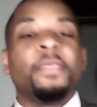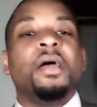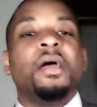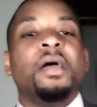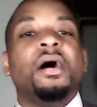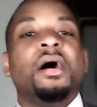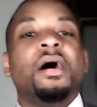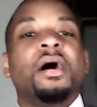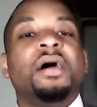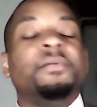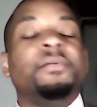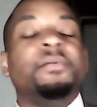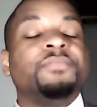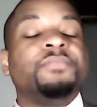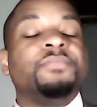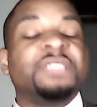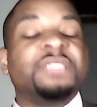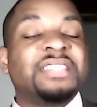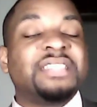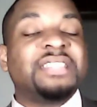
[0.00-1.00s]
The
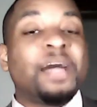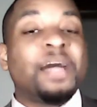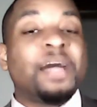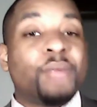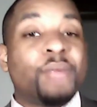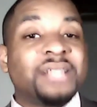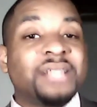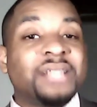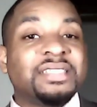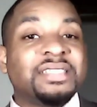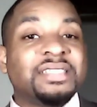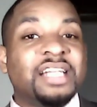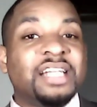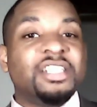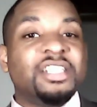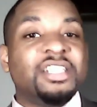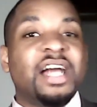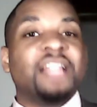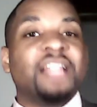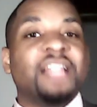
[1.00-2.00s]
stock price is
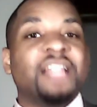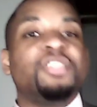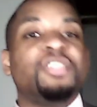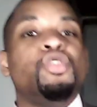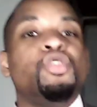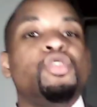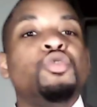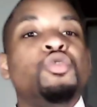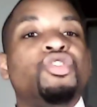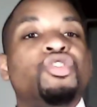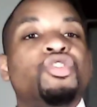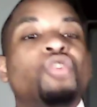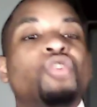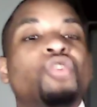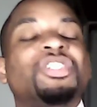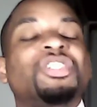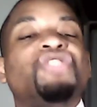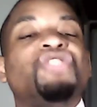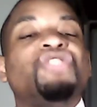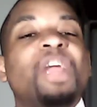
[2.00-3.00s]
$100. You chose your
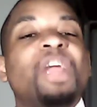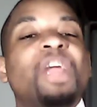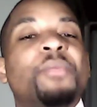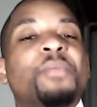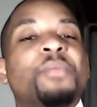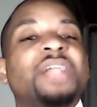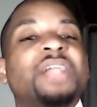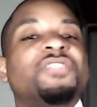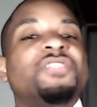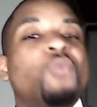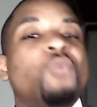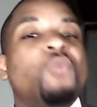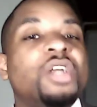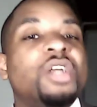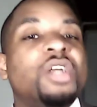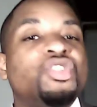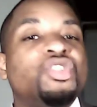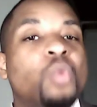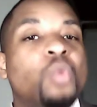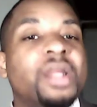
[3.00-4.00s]
strike price of
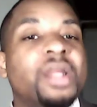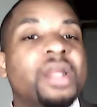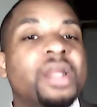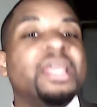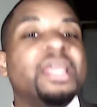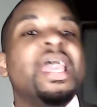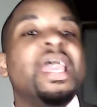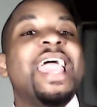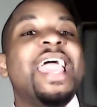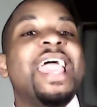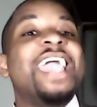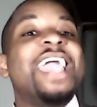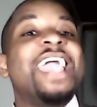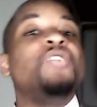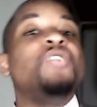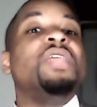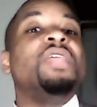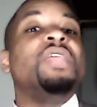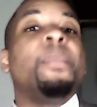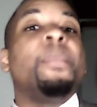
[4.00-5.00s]
120, and you
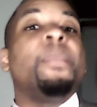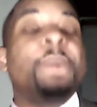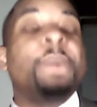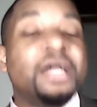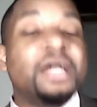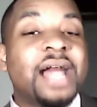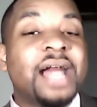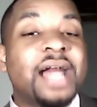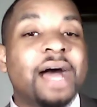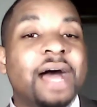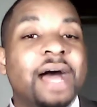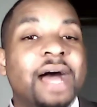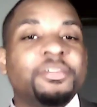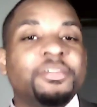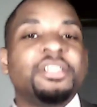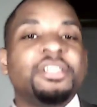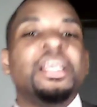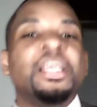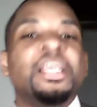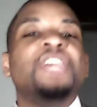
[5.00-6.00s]
did a put option.
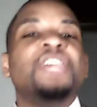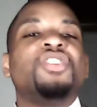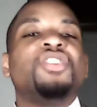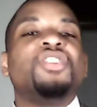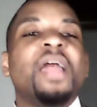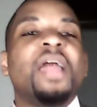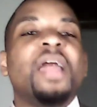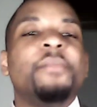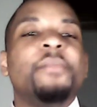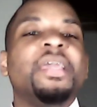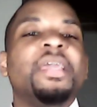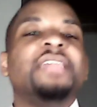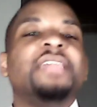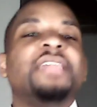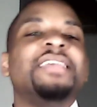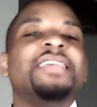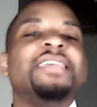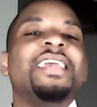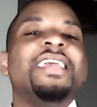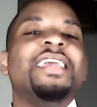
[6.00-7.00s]
So that means
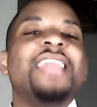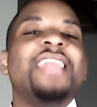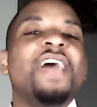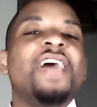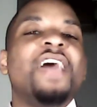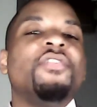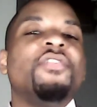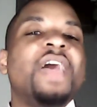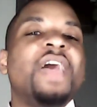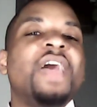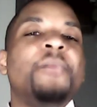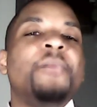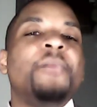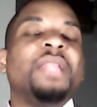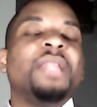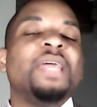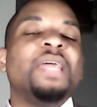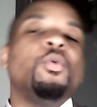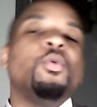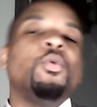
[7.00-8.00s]
now that play
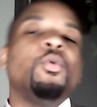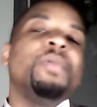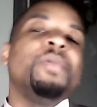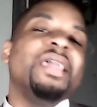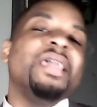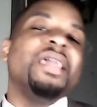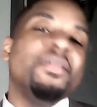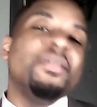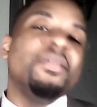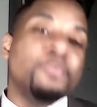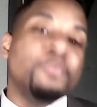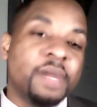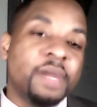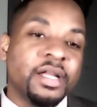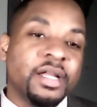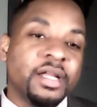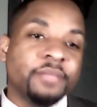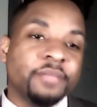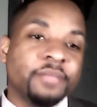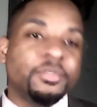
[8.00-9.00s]
will be in the
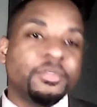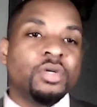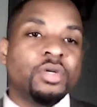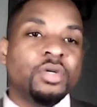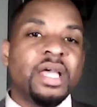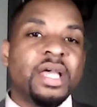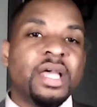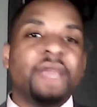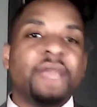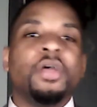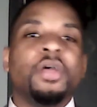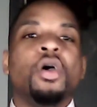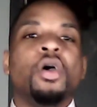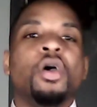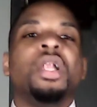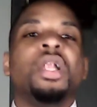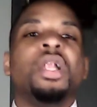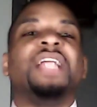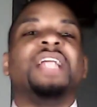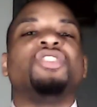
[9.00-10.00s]
money. Okay.
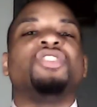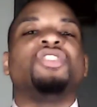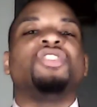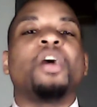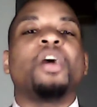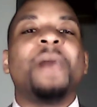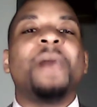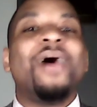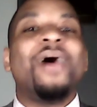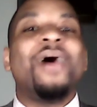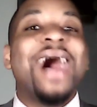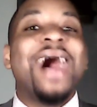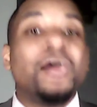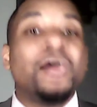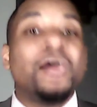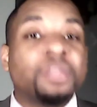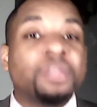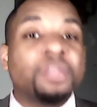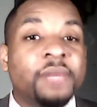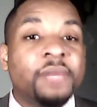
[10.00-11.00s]
Let's talk about out
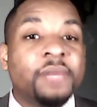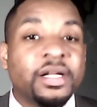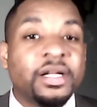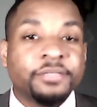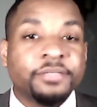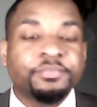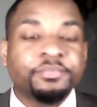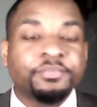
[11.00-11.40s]
the money.